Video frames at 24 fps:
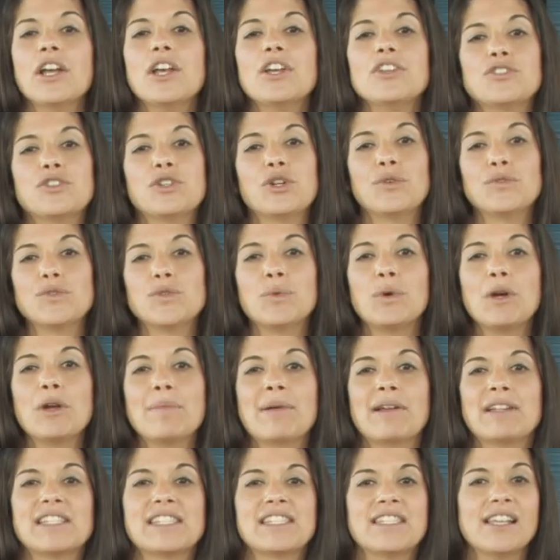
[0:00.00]
so you don't have to worry
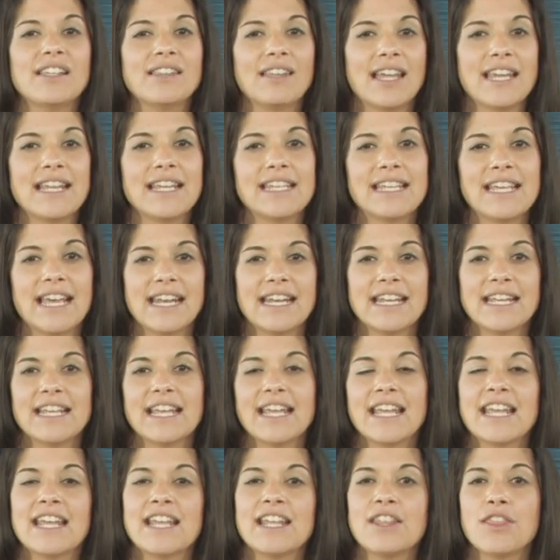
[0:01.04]
about sunlight getting
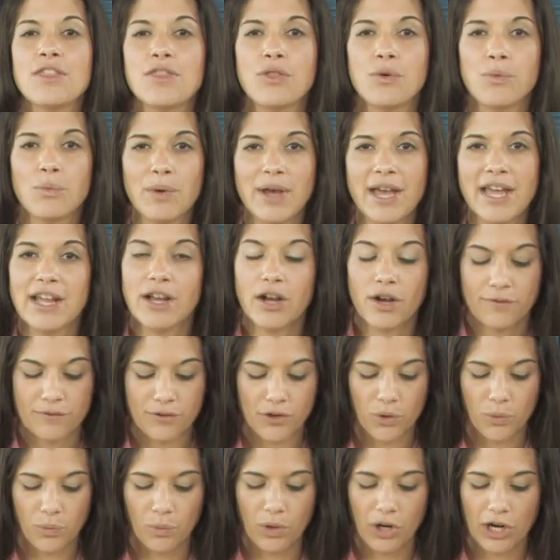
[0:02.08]
in the way of
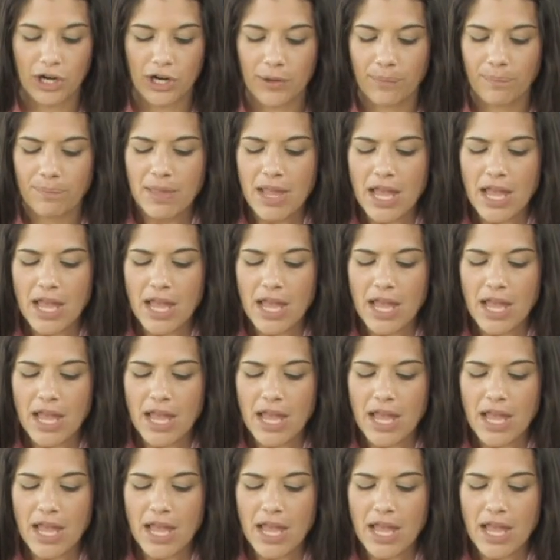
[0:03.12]
your work.